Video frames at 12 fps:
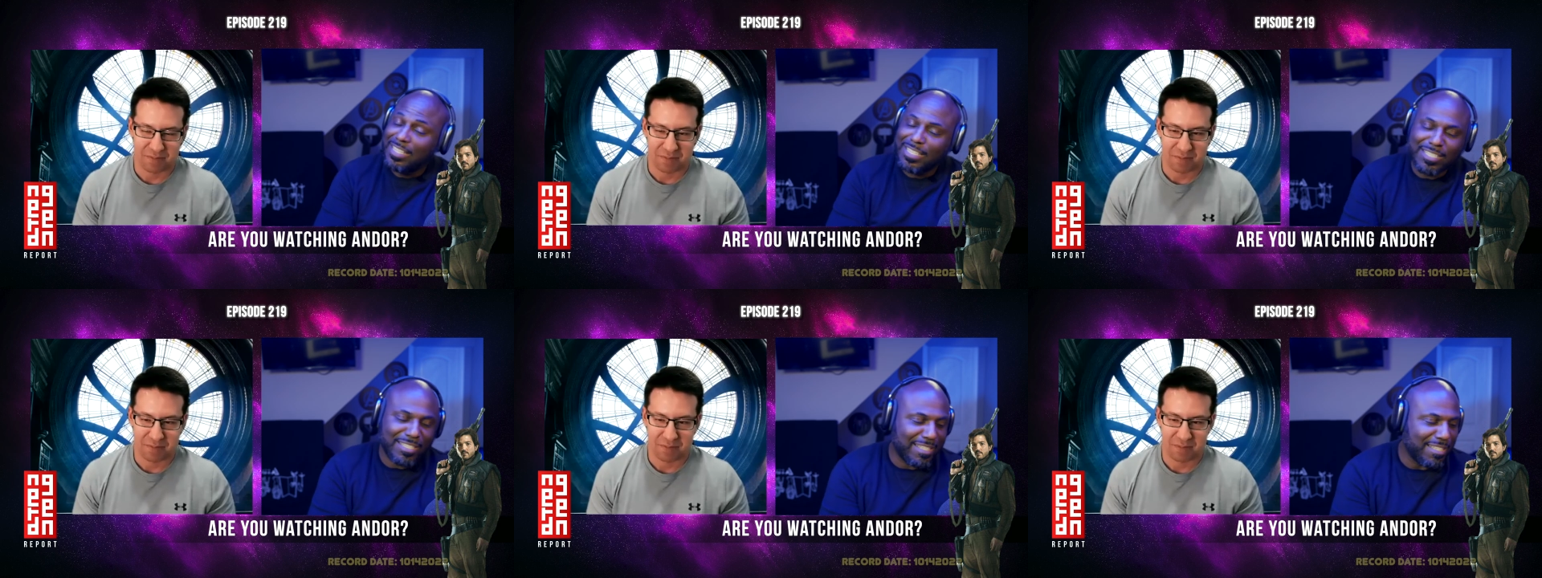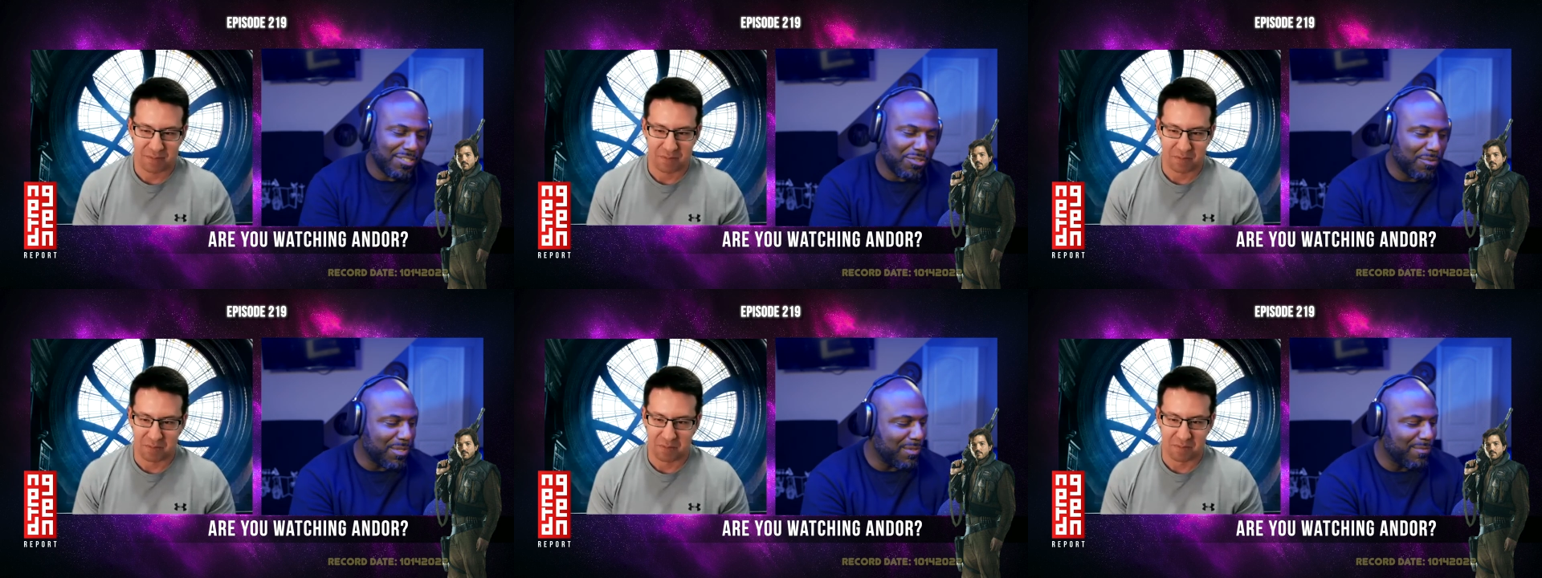Speaker 1: This this
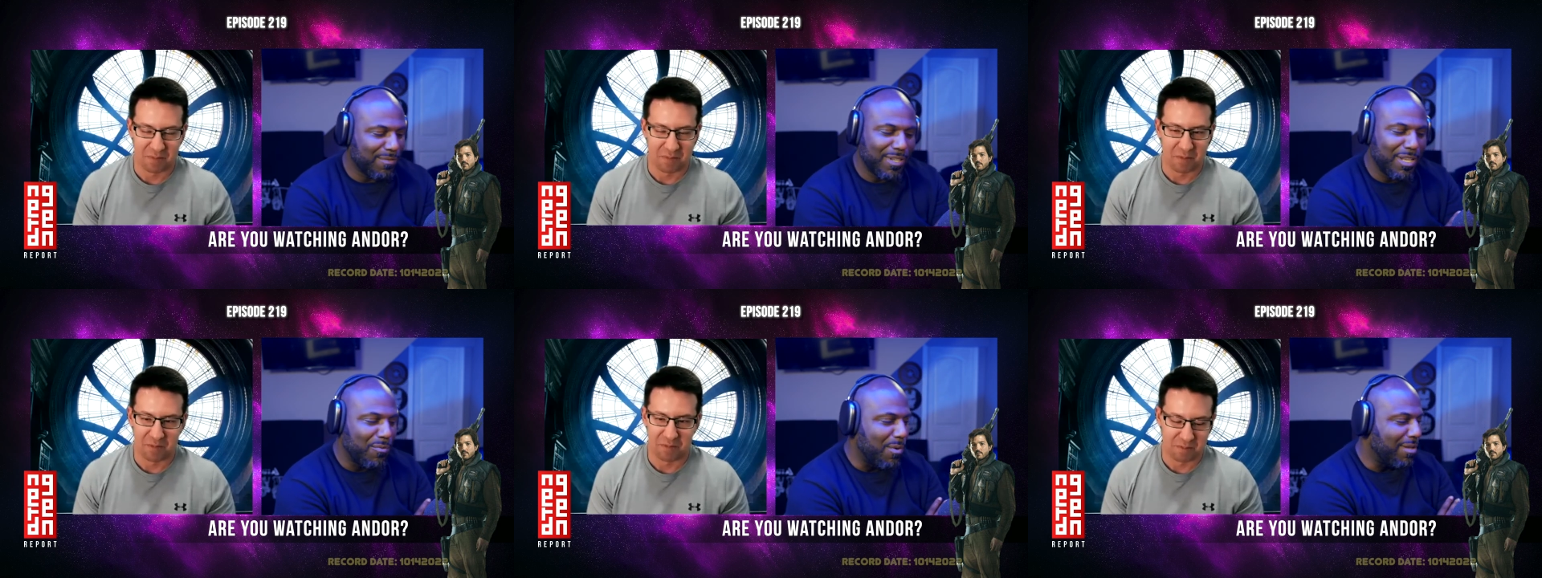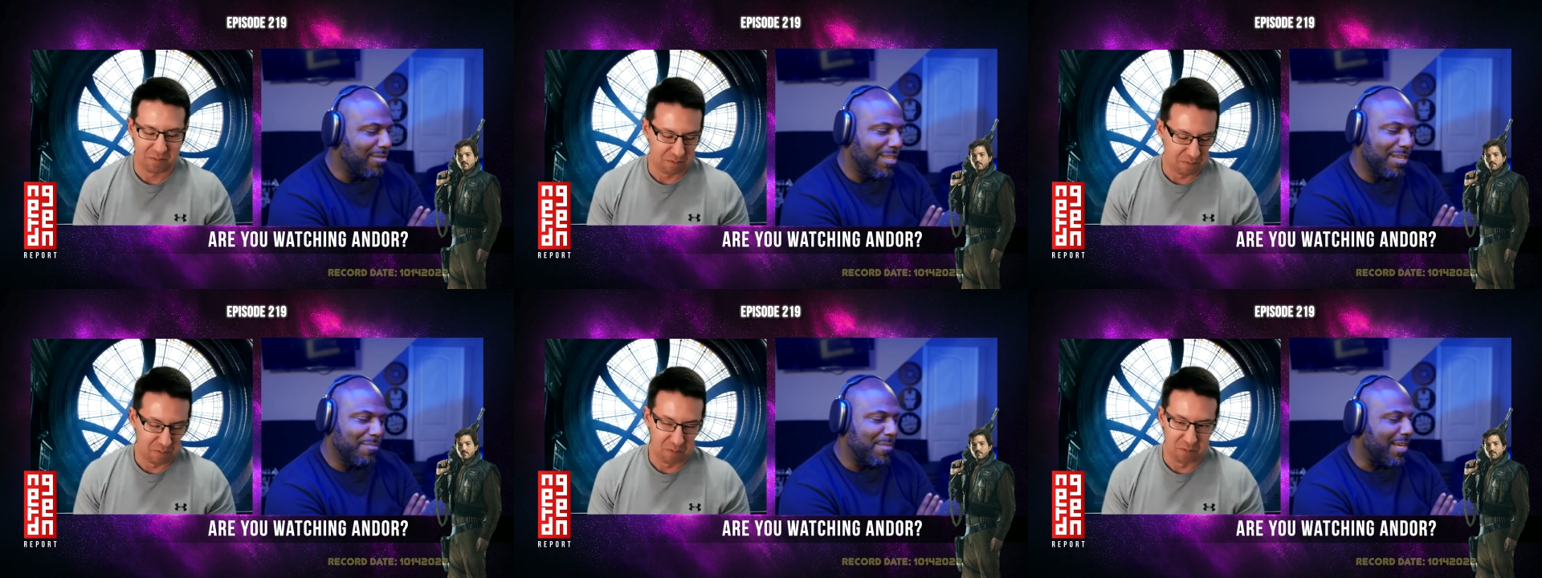show is really well
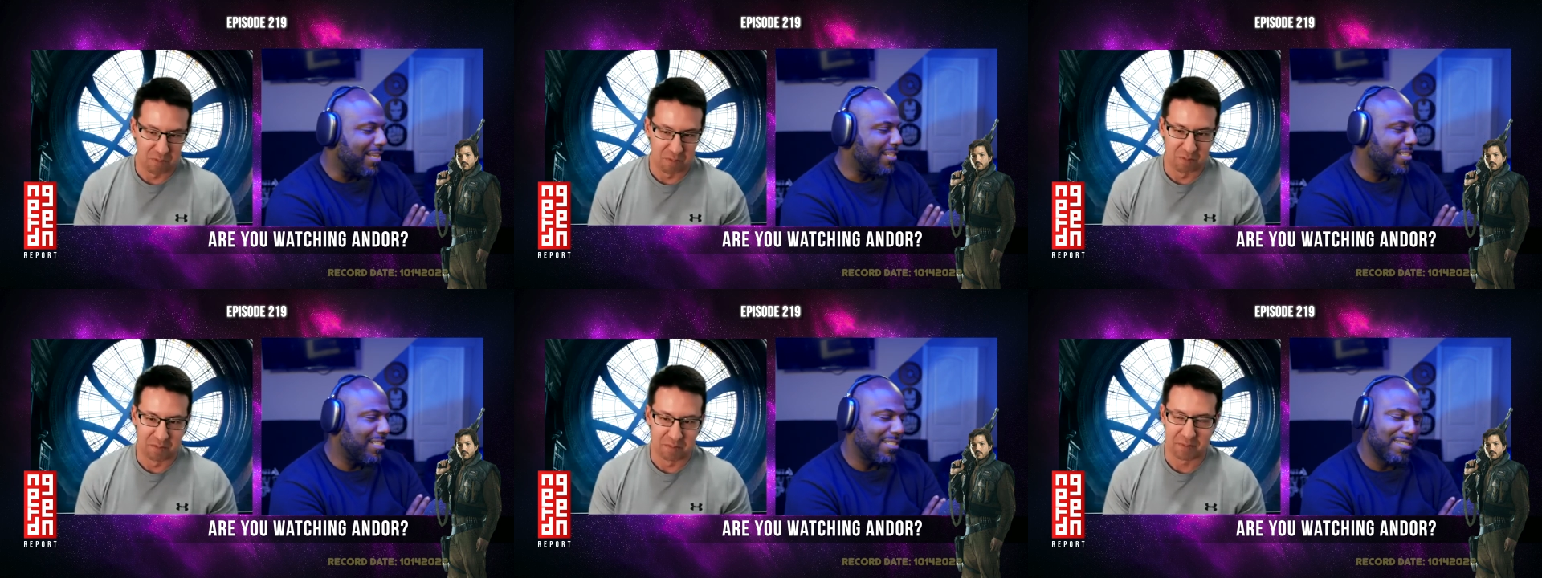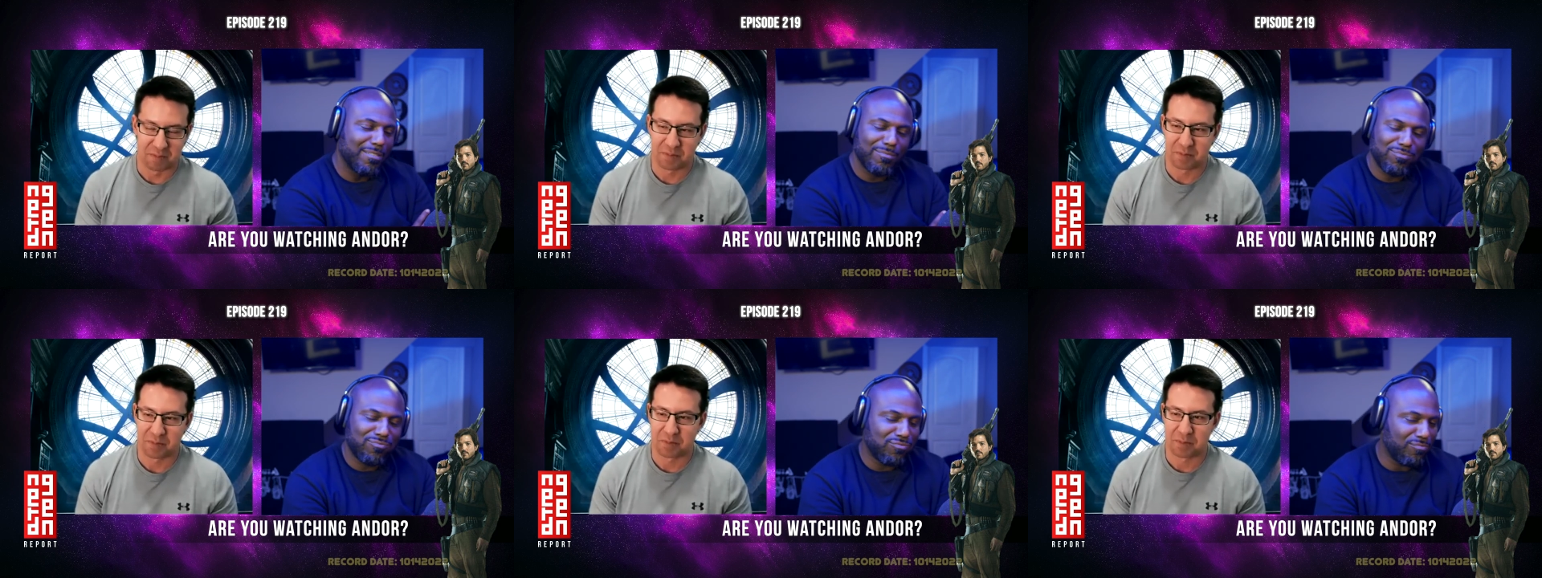done, man.
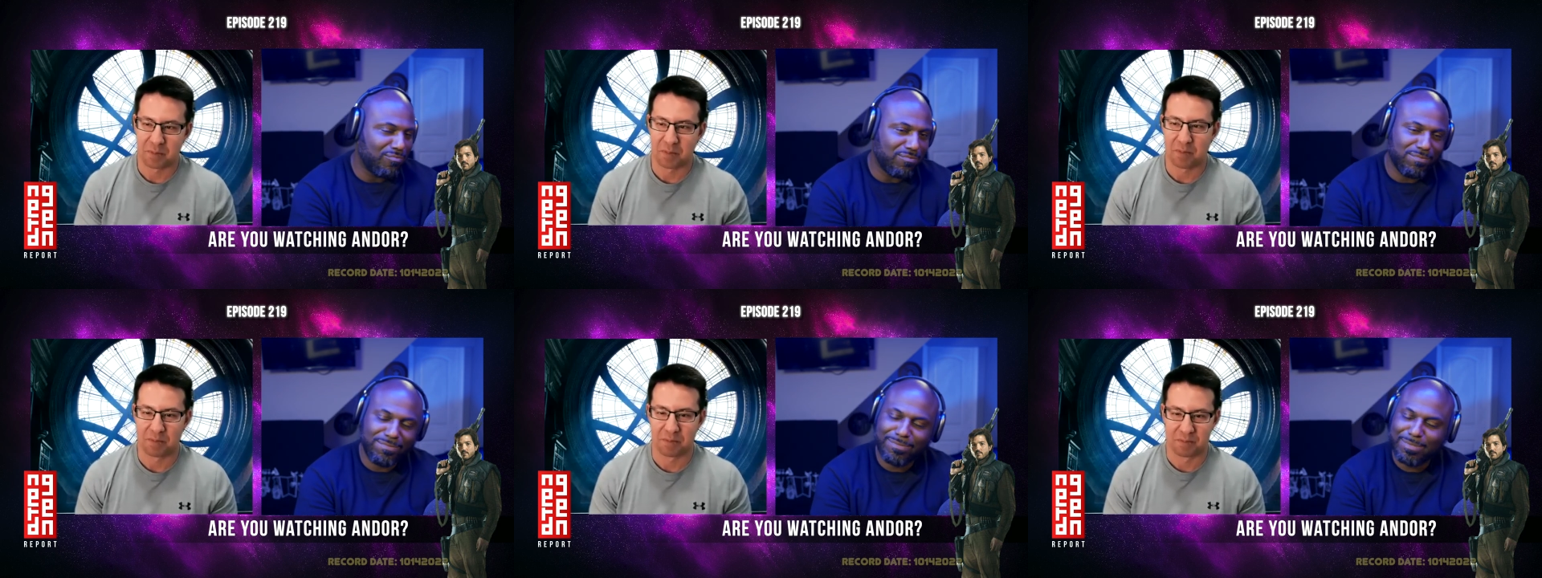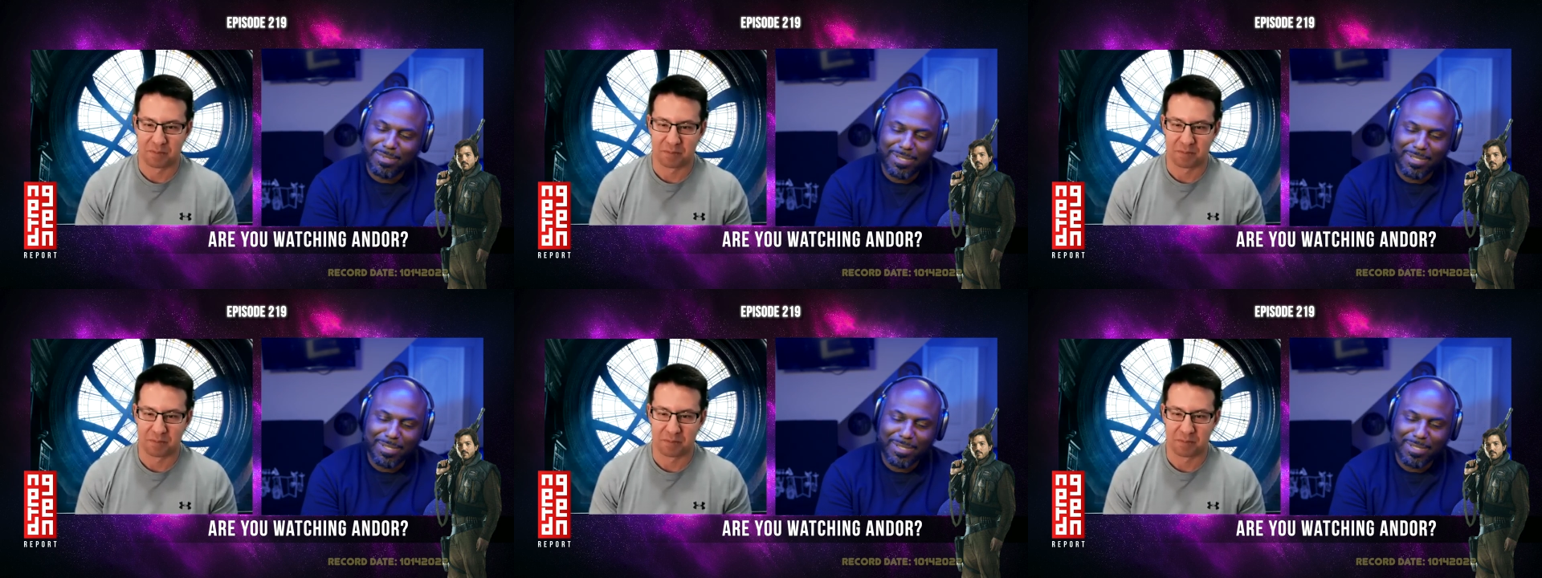Oof.